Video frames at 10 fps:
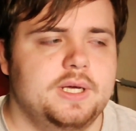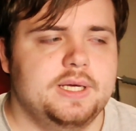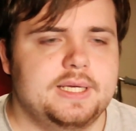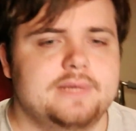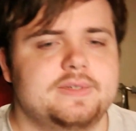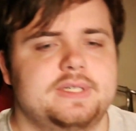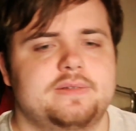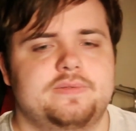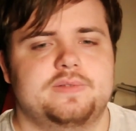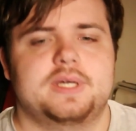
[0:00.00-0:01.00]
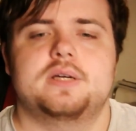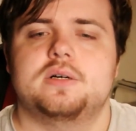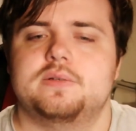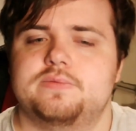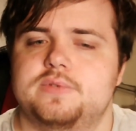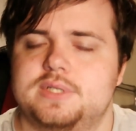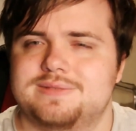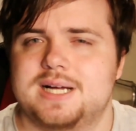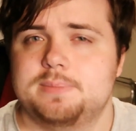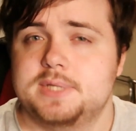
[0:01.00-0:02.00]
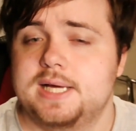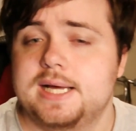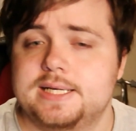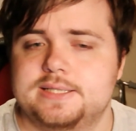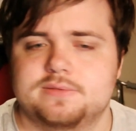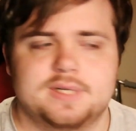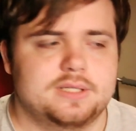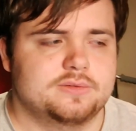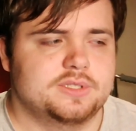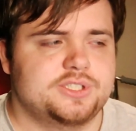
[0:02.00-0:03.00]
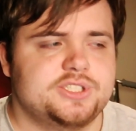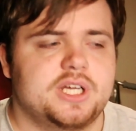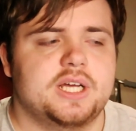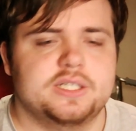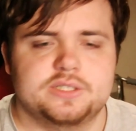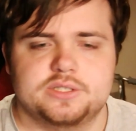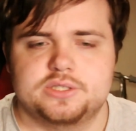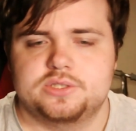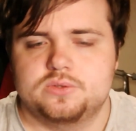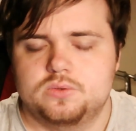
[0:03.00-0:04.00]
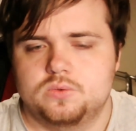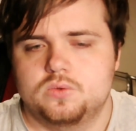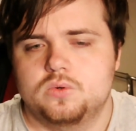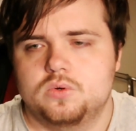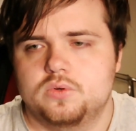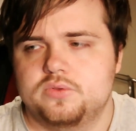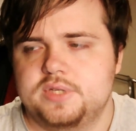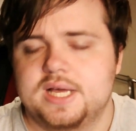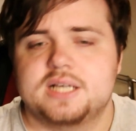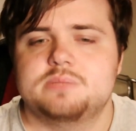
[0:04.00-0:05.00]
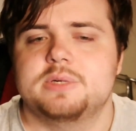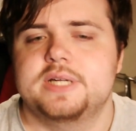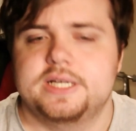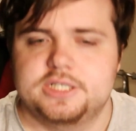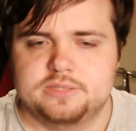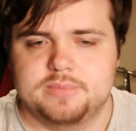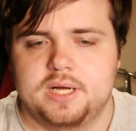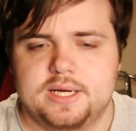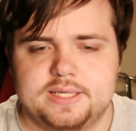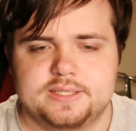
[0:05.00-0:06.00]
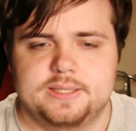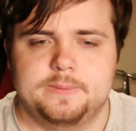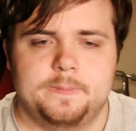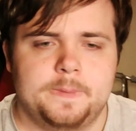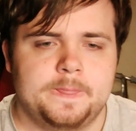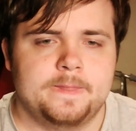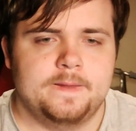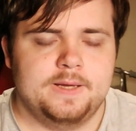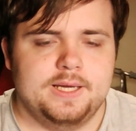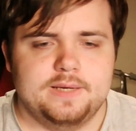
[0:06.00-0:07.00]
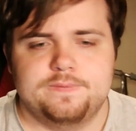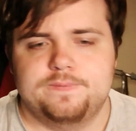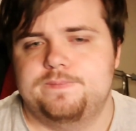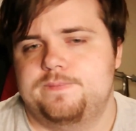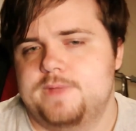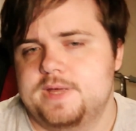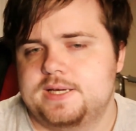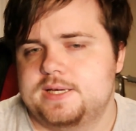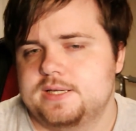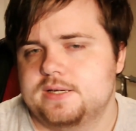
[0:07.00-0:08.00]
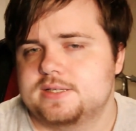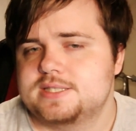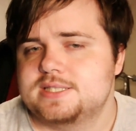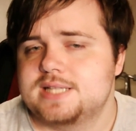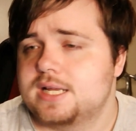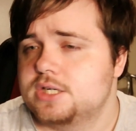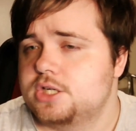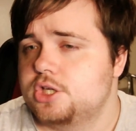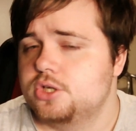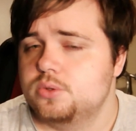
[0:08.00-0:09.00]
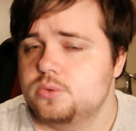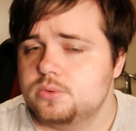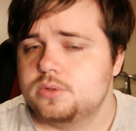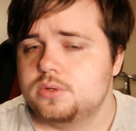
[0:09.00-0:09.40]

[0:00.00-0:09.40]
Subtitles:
even if they can't fully wrap their head around the science or the explanation behind it. If they can understand you,